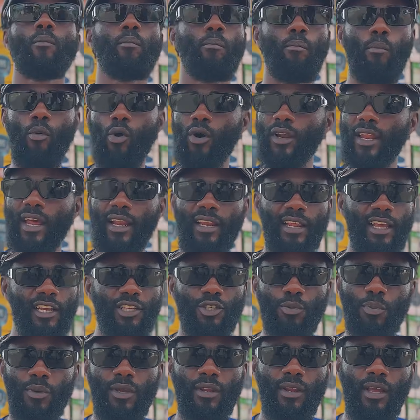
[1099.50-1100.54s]
More than
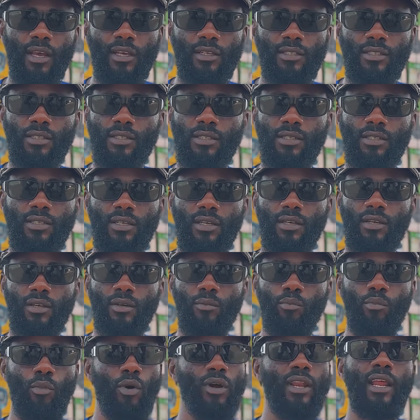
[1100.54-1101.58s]
experience.
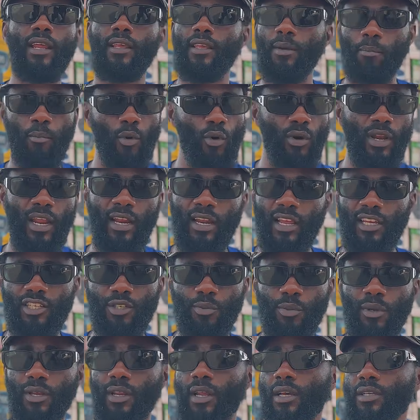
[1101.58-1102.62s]
More than
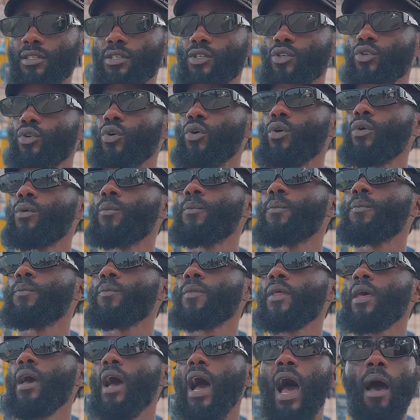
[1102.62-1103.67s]
experience.
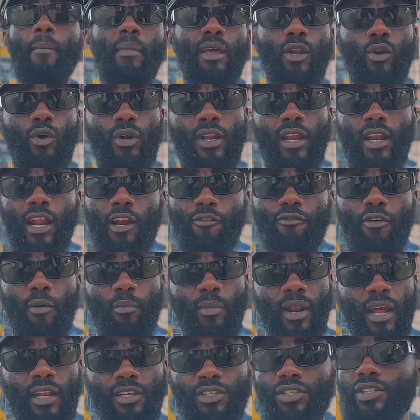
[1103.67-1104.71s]
I'm a northerner from
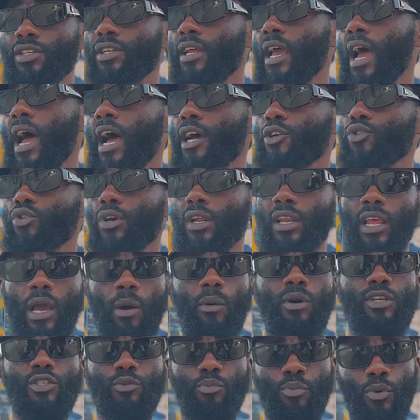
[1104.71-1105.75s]
Nigeria. Actually, I
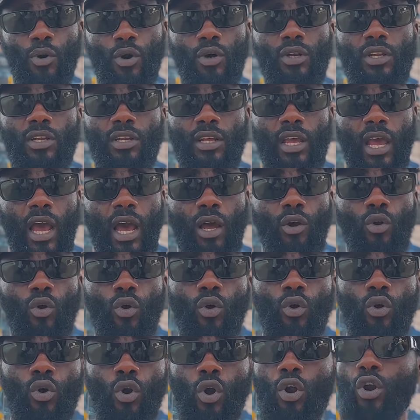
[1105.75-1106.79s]
was born in Kano,
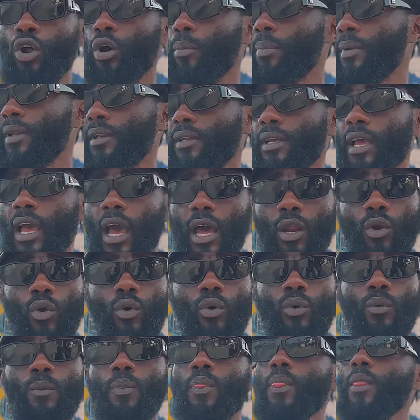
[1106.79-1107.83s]
grown up in
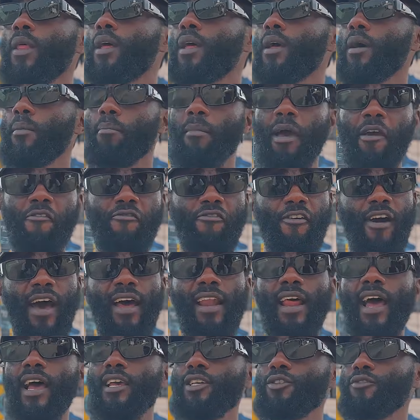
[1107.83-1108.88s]
Kano. My
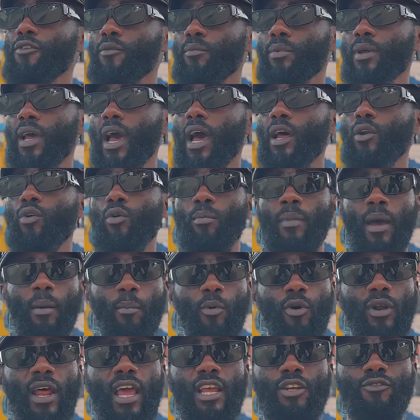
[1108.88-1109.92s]
father is from Kano, my
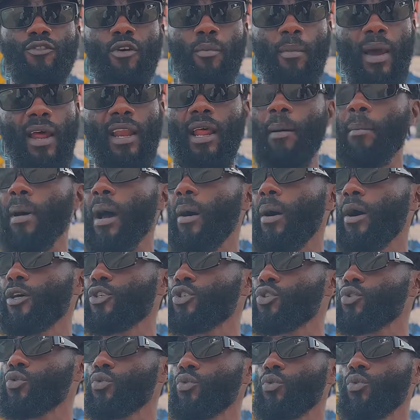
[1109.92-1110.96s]
mother is from Adamawa,
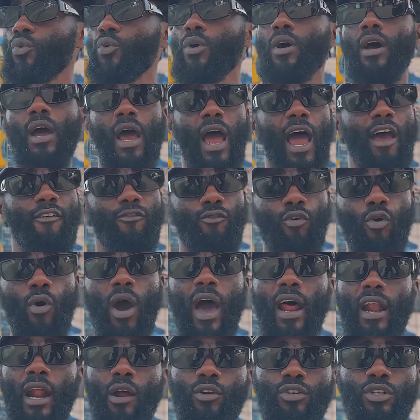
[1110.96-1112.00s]
so I've go
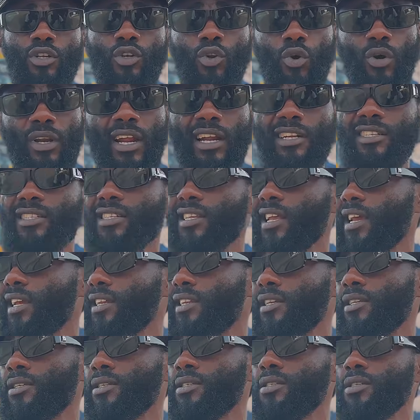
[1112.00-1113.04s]
around the northern
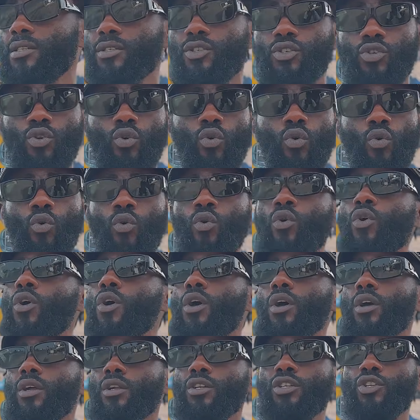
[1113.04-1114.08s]
states. So
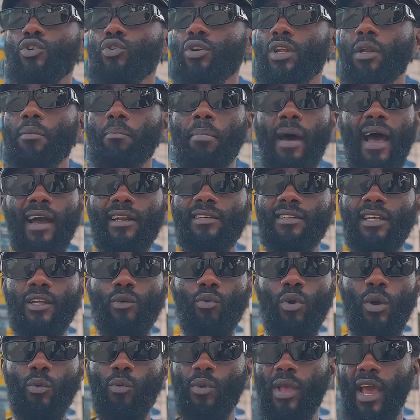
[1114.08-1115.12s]
during back then
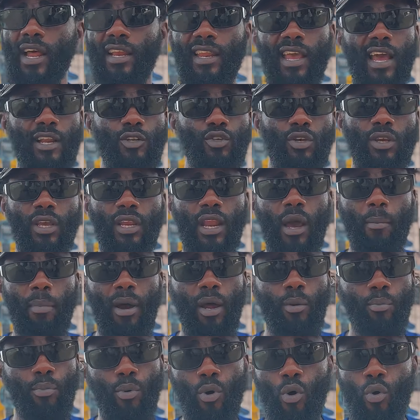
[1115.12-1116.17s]
when we are there talking
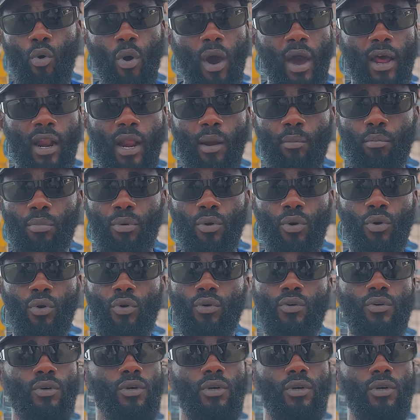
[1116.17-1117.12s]
about Boko Haram, bro,